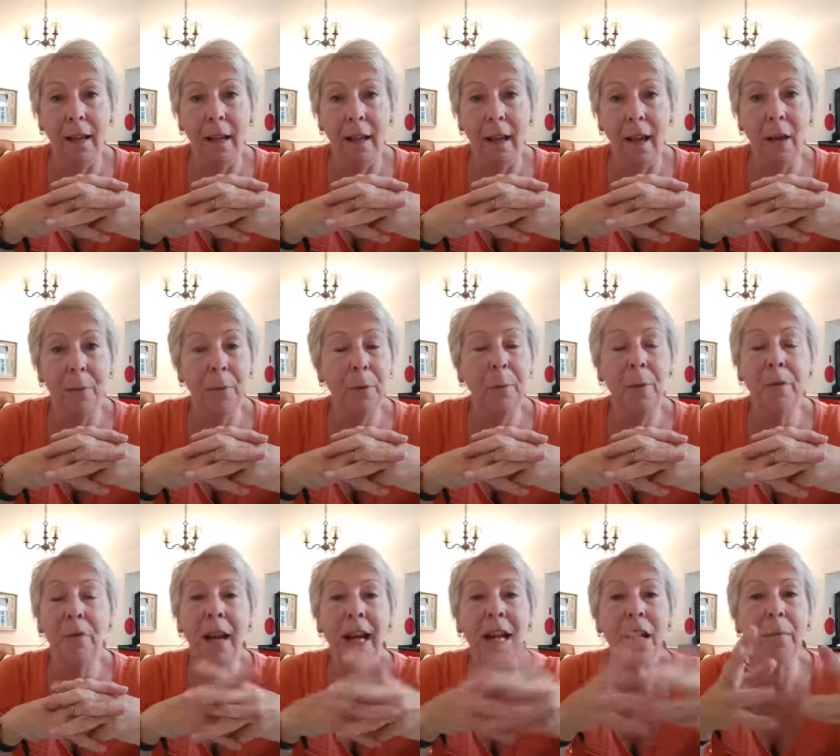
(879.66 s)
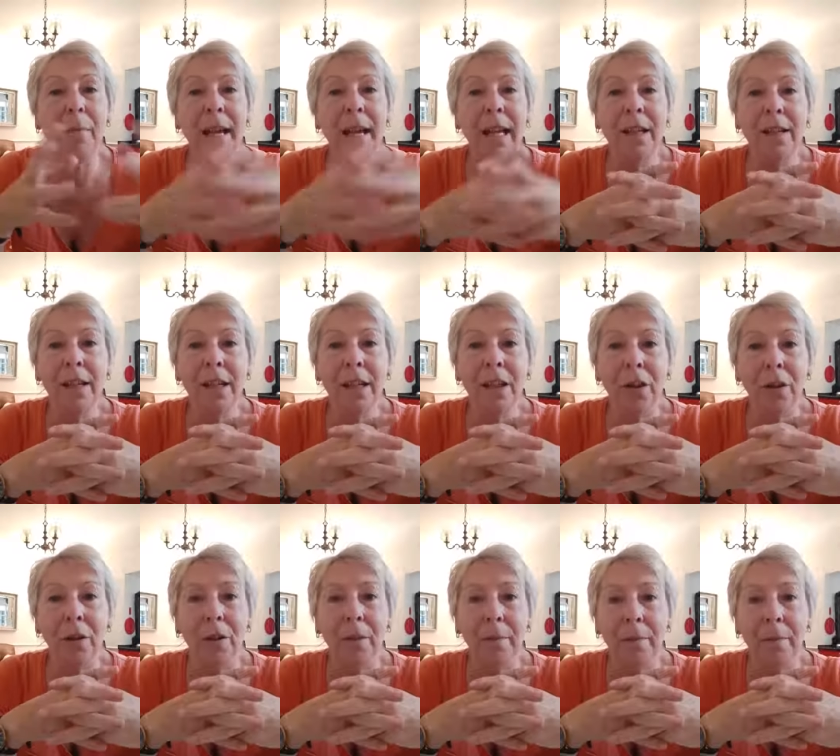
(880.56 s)
I would be recommending
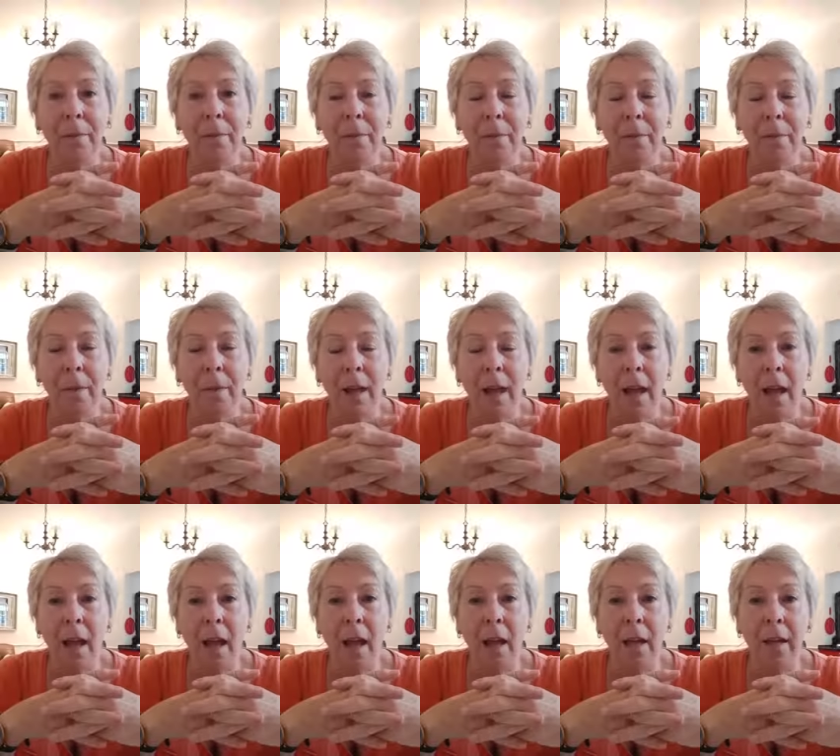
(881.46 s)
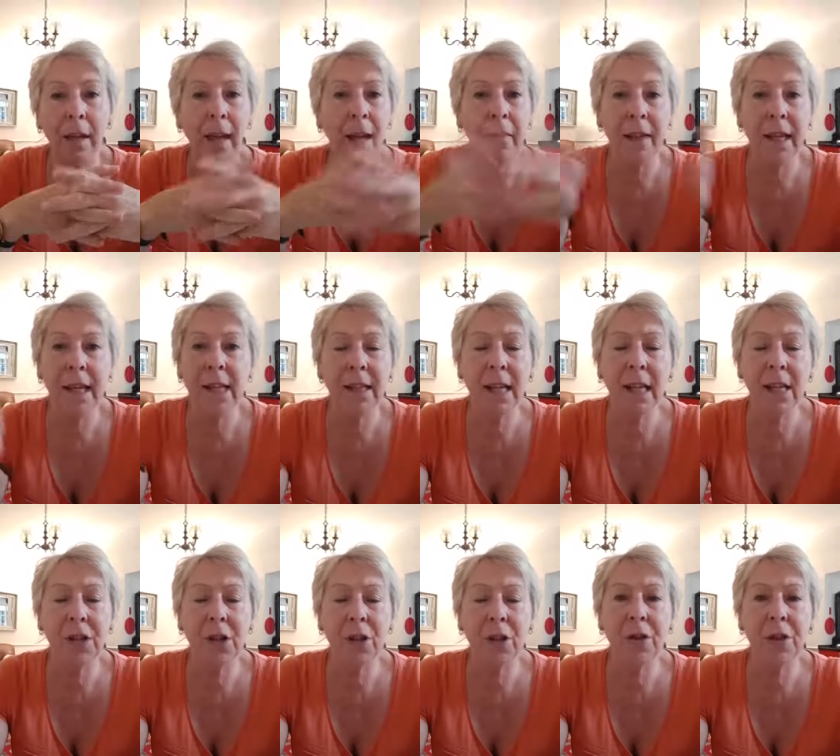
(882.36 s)
you. Yet these
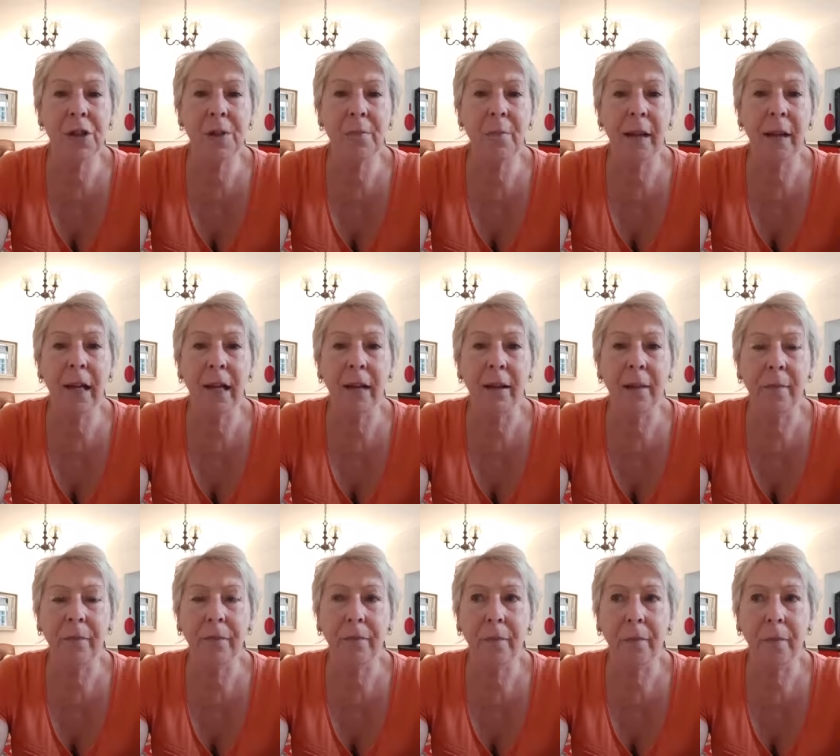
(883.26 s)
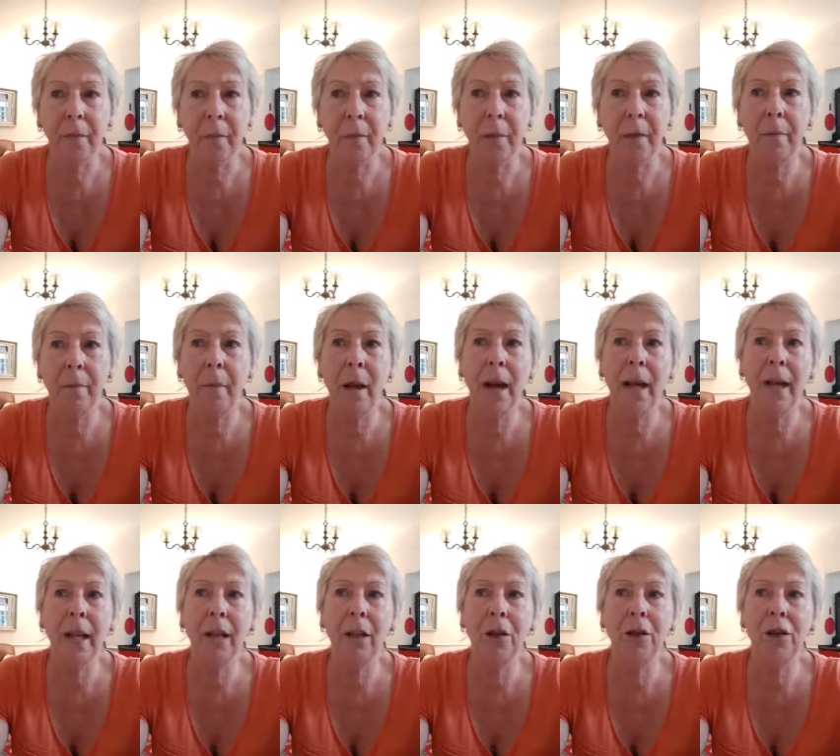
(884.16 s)
things cost money. But my
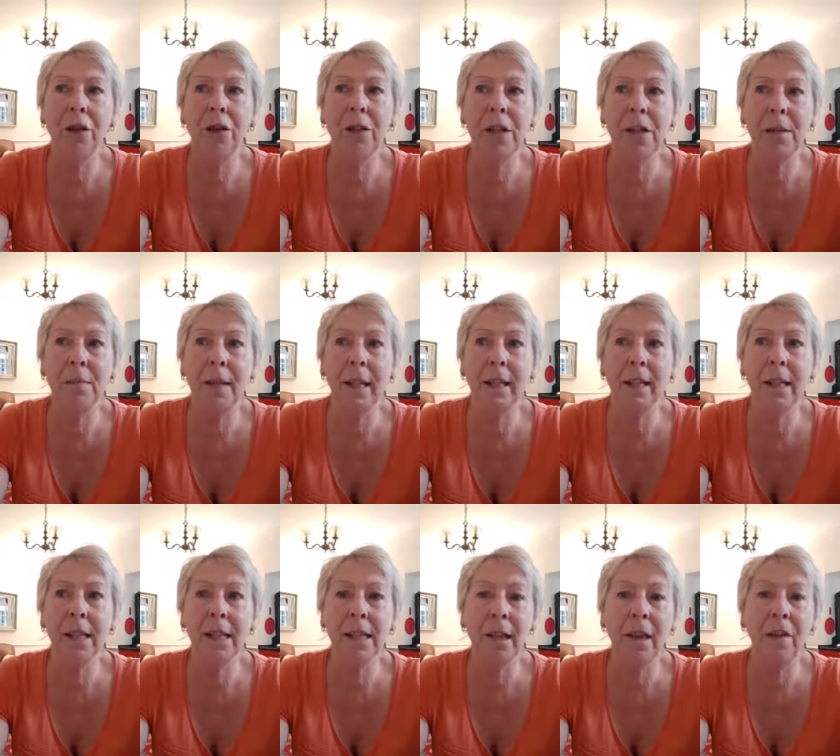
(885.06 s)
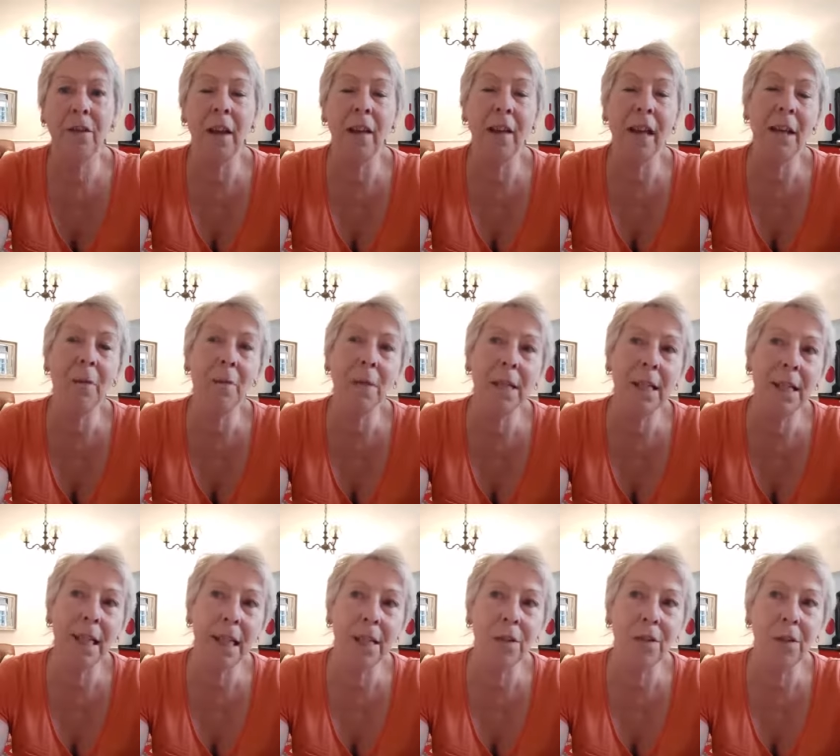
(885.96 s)
goodness me, let's if anyone
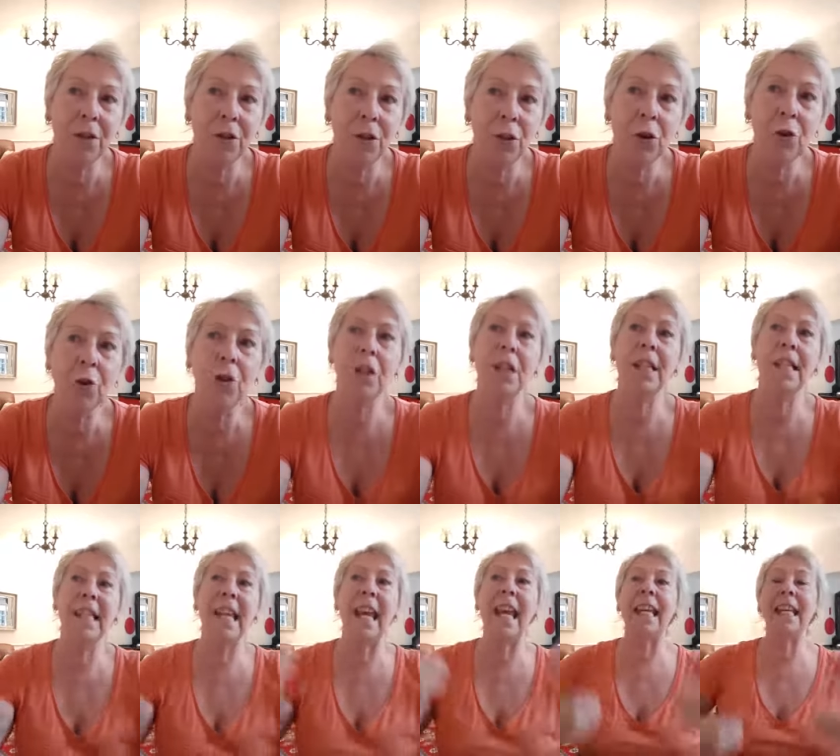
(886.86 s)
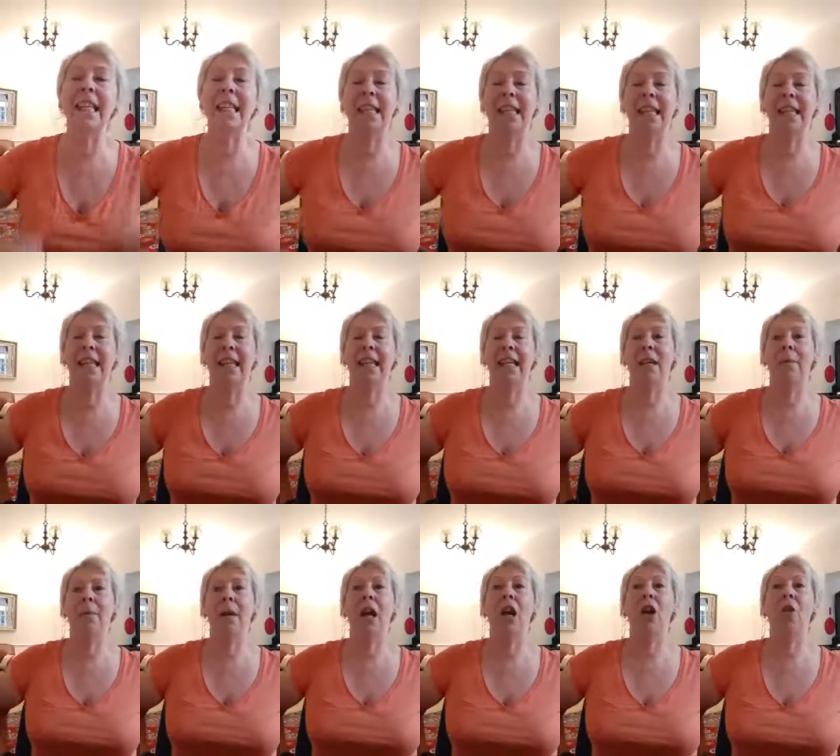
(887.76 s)
takes two seconds to think
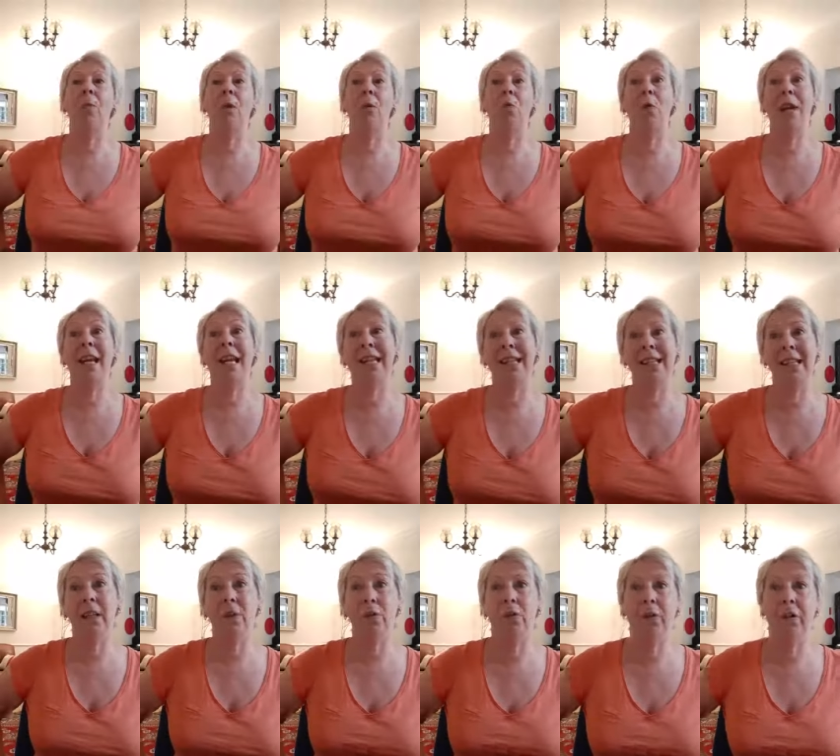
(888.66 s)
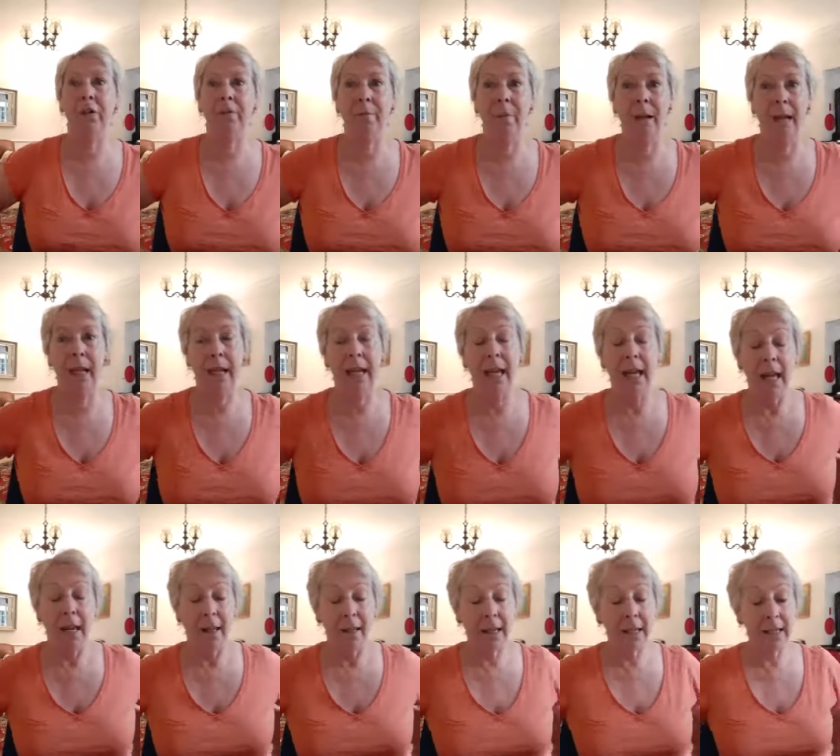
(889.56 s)
about how we waste a lot of money,
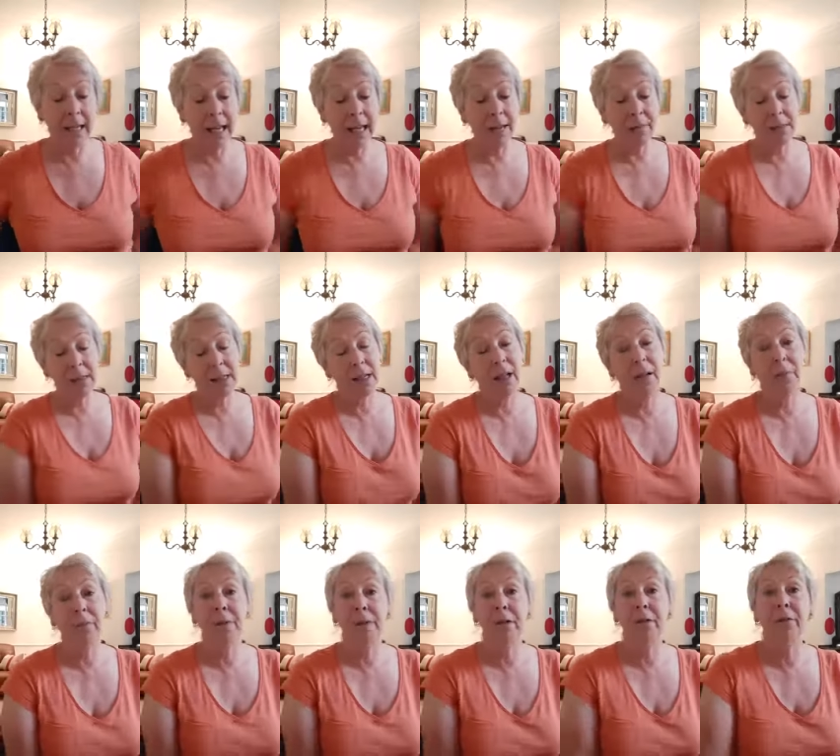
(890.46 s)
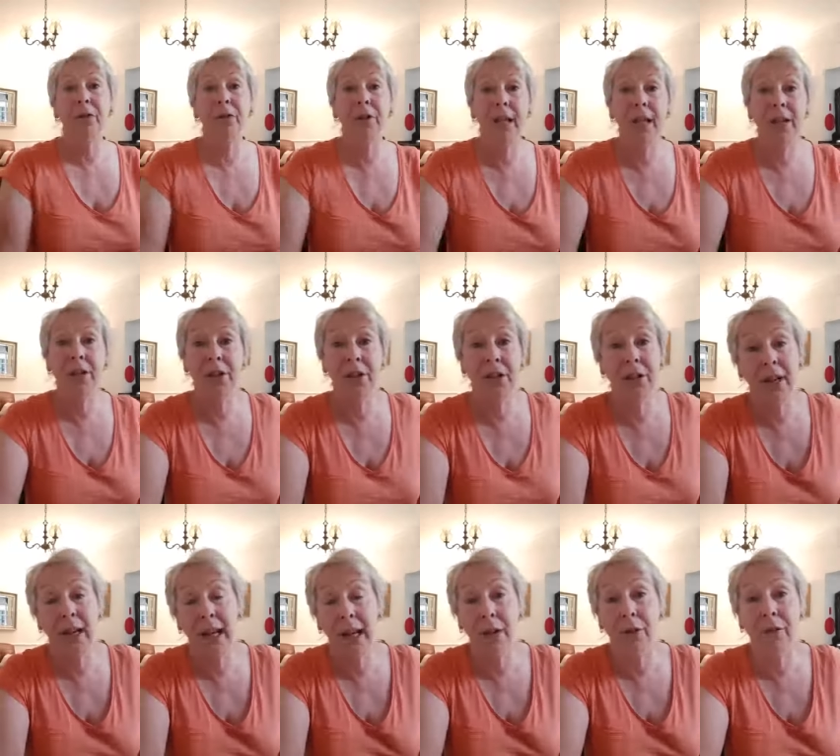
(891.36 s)
the time's come to look into your
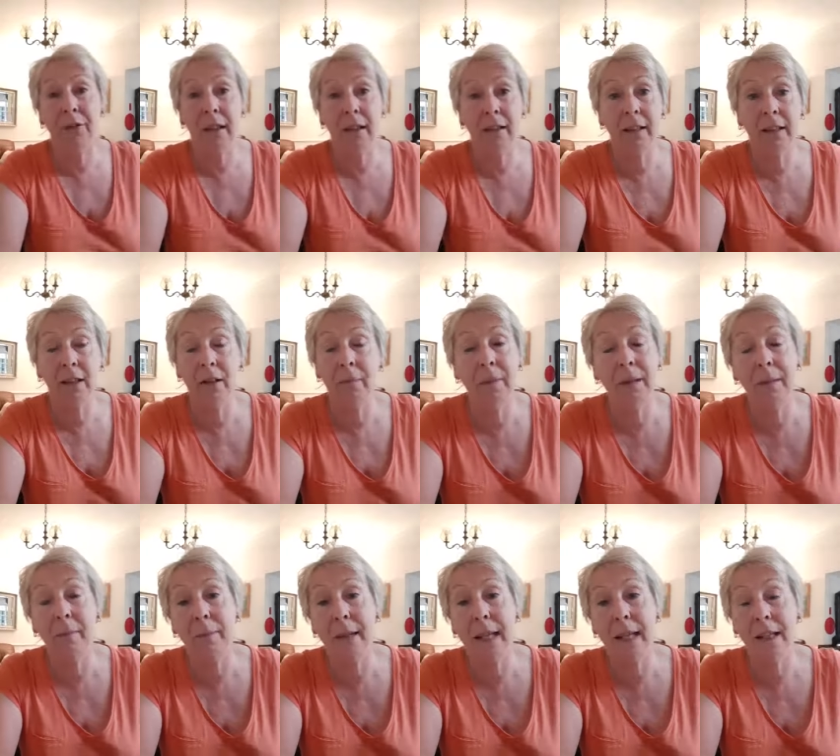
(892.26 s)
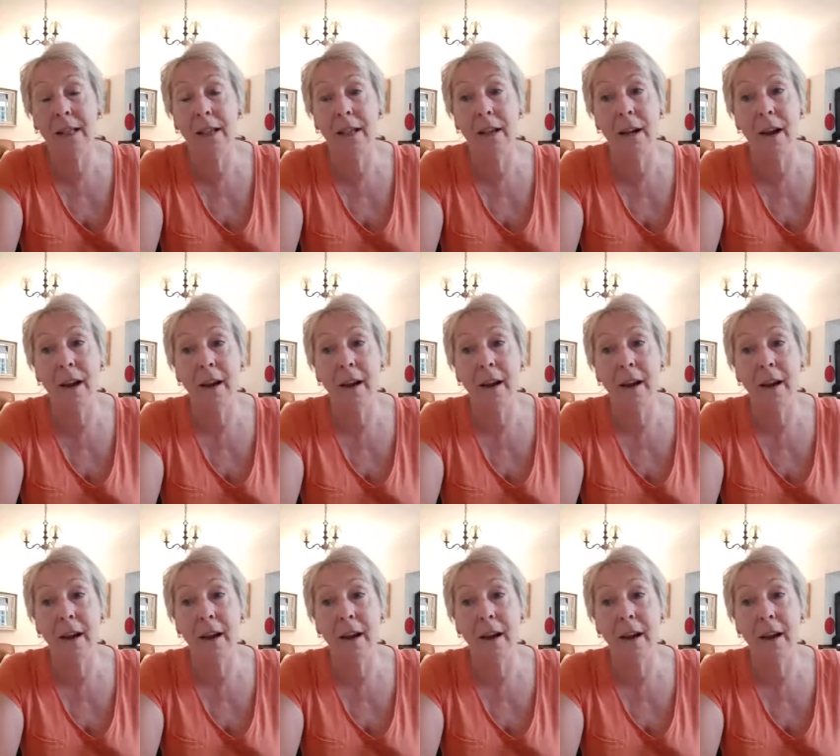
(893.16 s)
health a little bit better